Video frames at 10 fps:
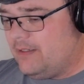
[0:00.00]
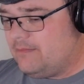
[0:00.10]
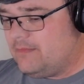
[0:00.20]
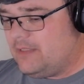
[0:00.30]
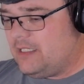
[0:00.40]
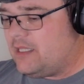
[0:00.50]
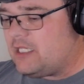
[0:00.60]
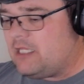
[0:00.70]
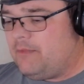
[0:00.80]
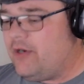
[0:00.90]
The
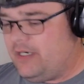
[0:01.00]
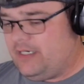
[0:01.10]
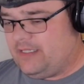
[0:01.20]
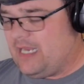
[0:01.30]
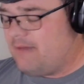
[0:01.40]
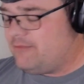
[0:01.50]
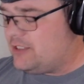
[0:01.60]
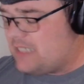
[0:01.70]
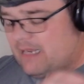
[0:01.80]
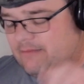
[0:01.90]
community thing.
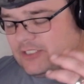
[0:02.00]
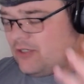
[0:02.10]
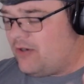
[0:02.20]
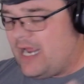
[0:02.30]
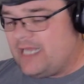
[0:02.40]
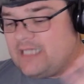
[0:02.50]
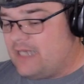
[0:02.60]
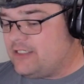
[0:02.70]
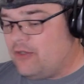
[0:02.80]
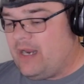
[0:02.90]
I'm sorry. I
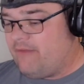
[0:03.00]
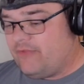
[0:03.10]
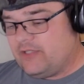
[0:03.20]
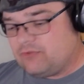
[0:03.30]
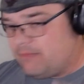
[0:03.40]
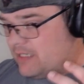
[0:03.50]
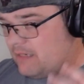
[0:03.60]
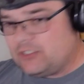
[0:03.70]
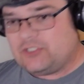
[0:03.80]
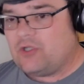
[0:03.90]
don't have this scripted.
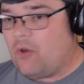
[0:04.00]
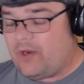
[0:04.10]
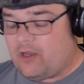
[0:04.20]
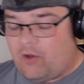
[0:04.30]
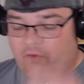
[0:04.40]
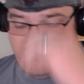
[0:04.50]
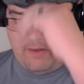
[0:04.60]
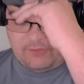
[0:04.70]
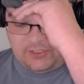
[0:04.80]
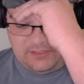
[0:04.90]
I'm just going off and
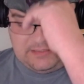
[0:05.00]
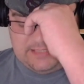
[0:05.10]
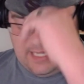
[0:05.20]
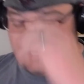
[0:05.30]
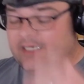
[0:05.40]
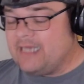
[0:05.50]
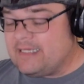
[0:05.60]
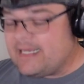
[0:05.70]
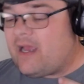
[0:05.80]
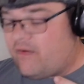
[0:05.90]
I'm telling you
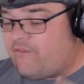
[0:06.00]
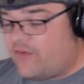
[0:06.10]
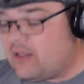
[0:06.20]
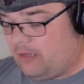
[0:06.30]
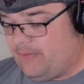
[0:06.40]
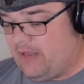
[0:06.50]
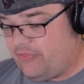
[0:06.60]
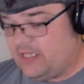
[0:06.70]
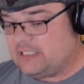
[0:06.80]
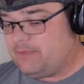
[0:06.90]
guys how I feel
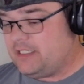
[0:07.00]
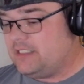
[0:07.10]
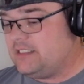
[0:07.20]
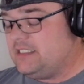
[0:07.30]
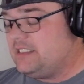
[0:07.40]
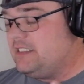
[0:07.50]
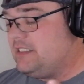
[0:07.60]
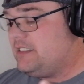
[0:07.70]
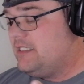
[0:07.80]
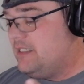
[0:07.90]
about this because this
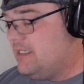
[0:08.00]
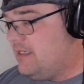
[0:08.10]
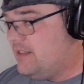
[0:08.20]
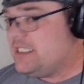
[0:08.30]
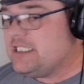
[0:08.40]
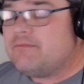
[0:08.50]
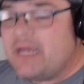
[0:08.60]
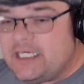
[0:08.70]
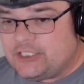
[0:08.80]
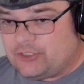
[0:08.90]
is
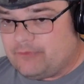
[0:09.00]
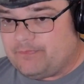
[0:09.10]
major.